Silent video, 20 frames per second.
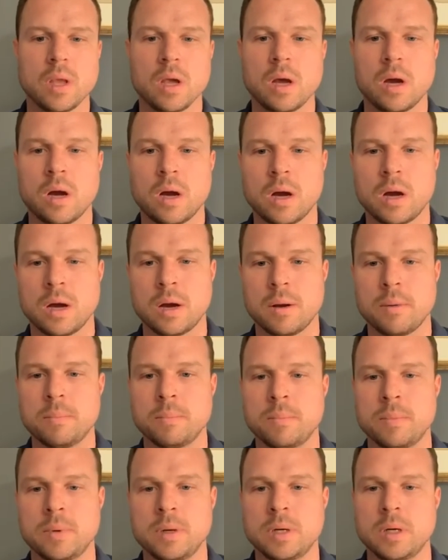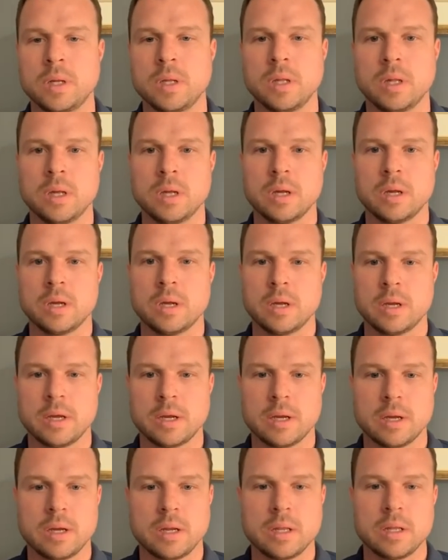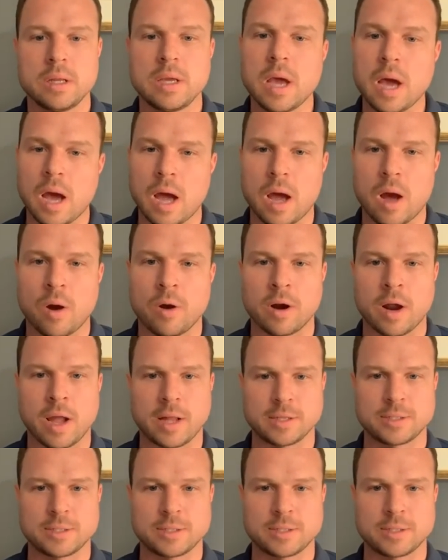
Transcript: Um, yeah, all right.